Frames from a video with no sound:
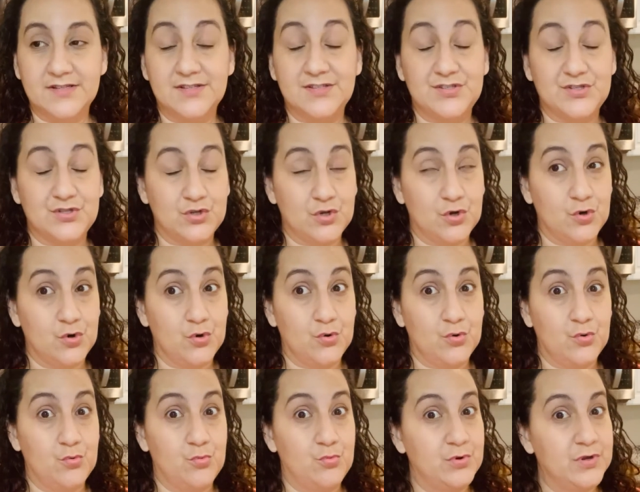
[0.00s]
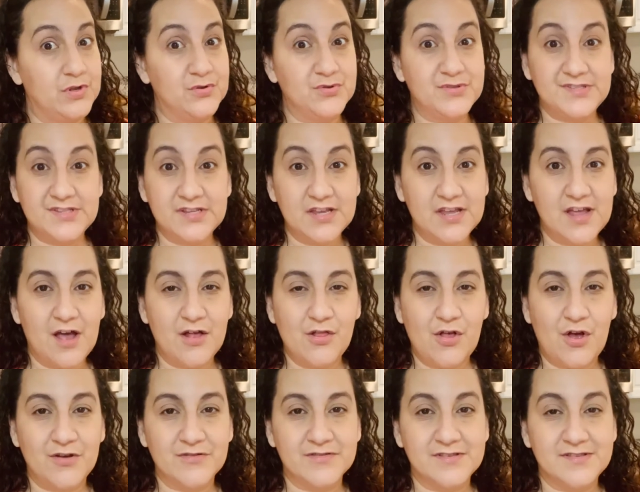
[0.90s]
so we'll see how
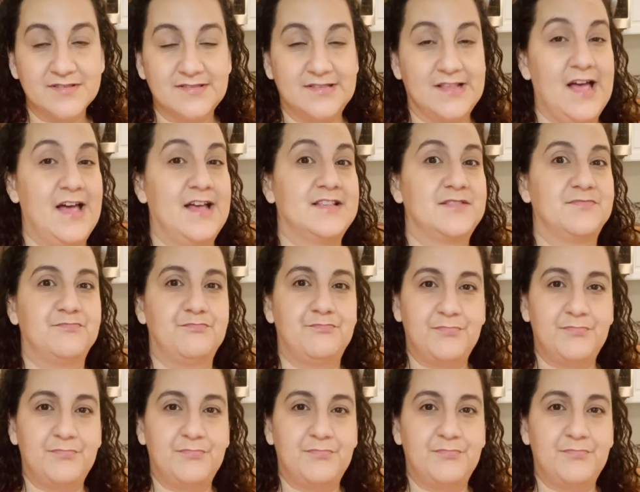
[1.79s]
long this lasts,